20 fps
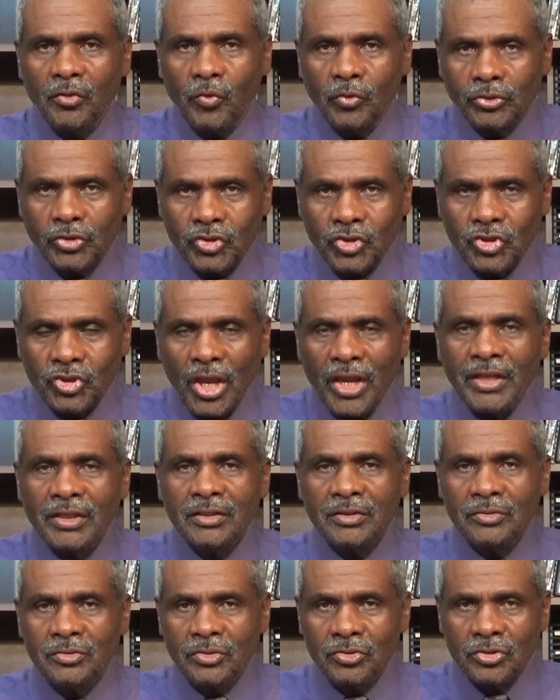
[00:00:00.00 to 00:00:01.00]

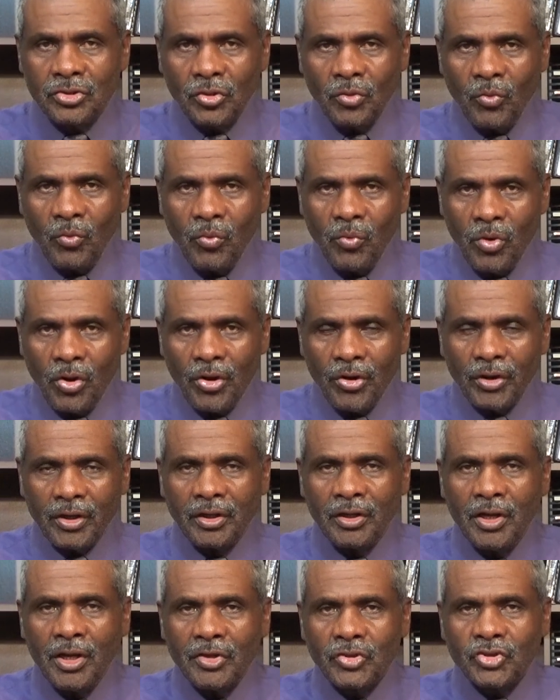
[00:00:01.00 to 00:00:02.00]
Satan's work.
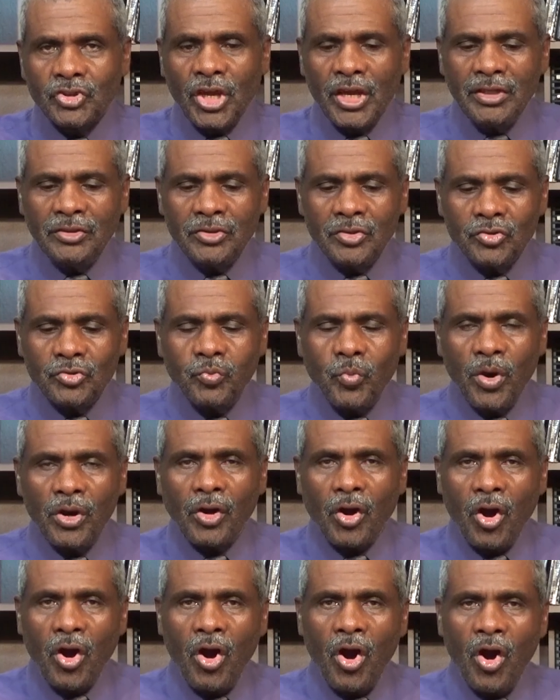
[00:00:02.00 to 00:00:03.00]
Satan's
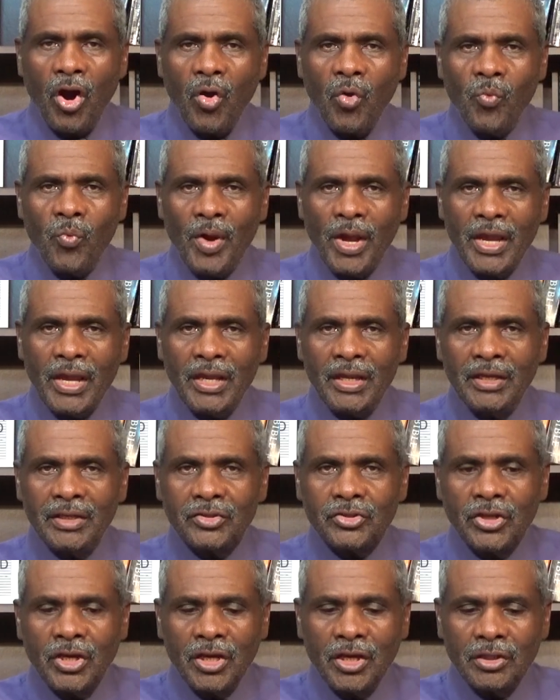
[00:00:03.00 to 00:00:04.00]
work
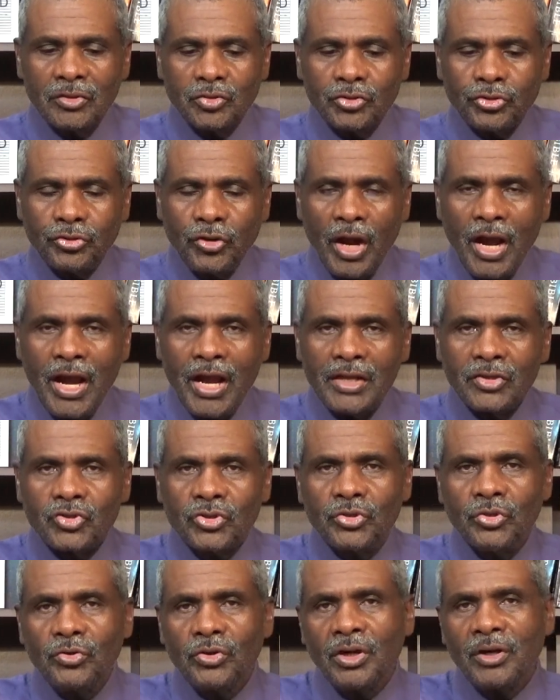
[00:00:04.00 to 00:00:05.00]
always tries
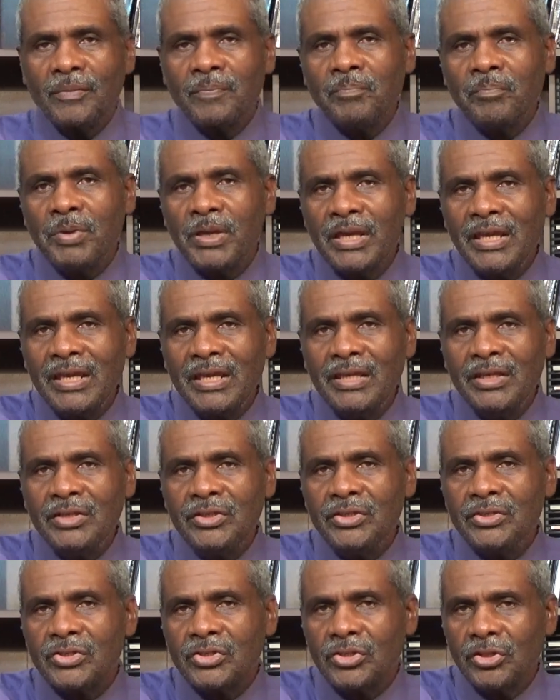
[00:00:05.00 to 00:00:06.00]
to
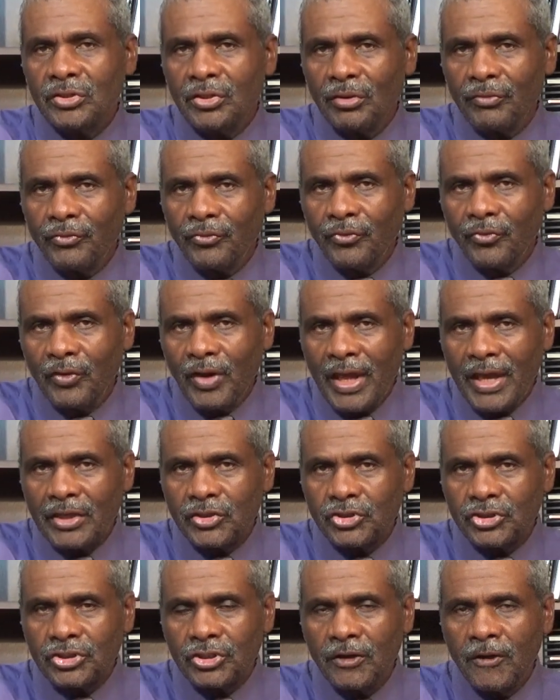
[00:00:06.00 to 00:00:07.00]
appease to the
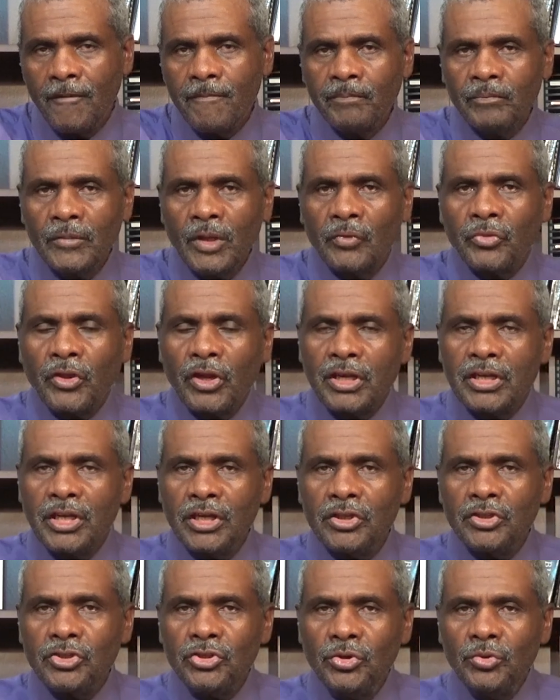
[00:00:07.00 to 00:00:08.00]
flesh, to
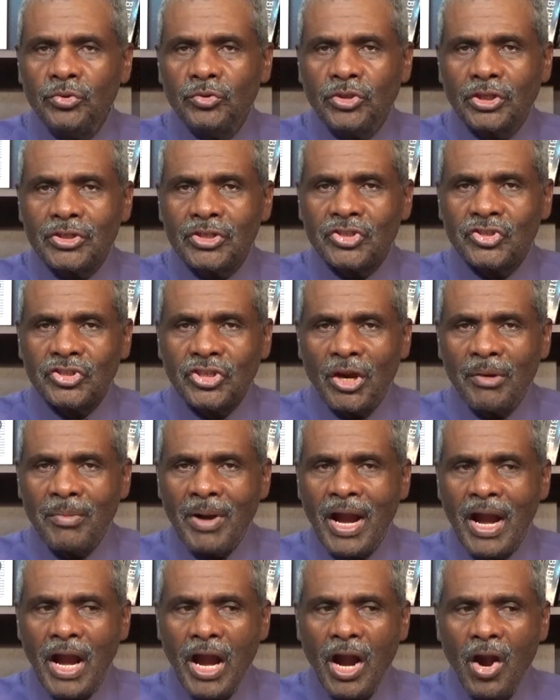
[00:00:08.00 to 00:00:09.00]
get you to
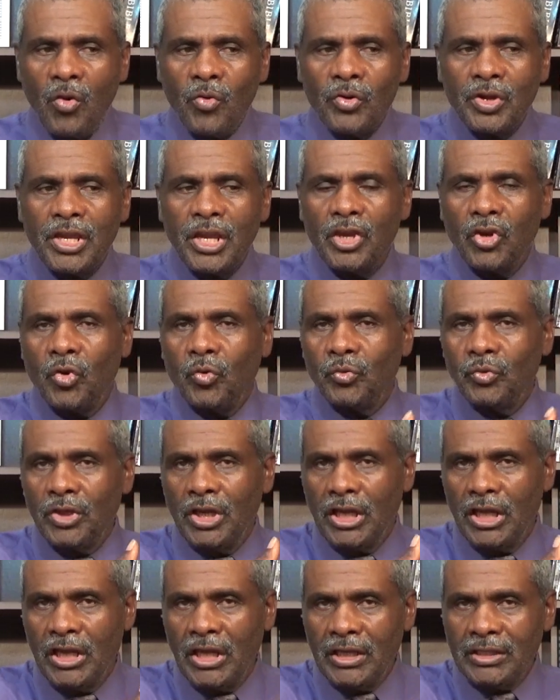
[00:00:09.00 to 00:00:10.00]
somehow get on
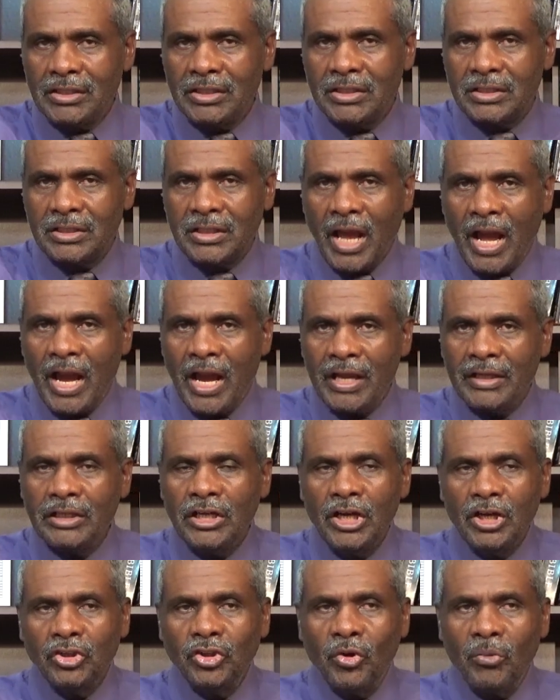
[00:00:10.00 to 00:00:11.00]
his side,
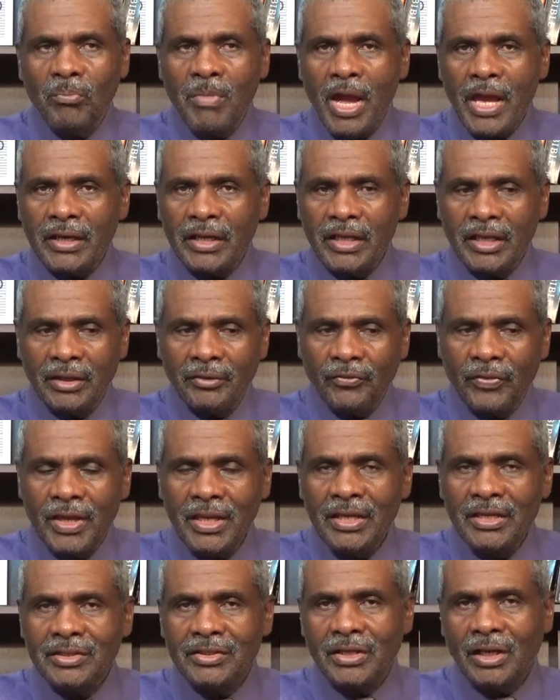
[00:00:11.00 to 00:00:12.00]
no matter if
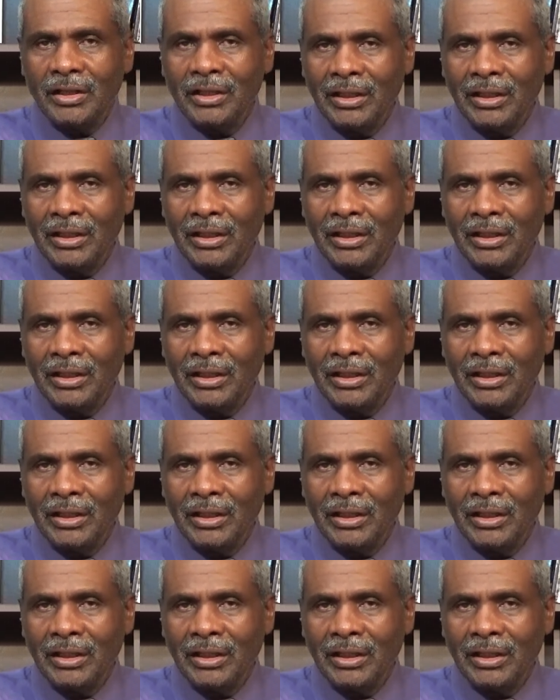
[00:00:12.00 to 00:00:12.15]
he's a